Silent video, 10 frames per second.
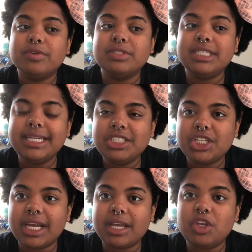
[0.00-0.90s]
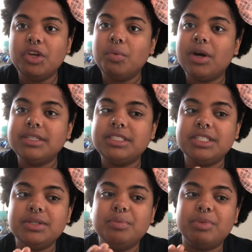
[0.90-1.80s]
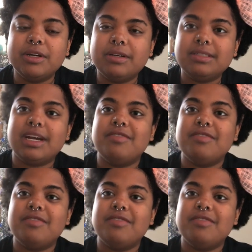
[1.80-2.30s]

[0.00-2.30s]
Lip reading: for teaching, you want to build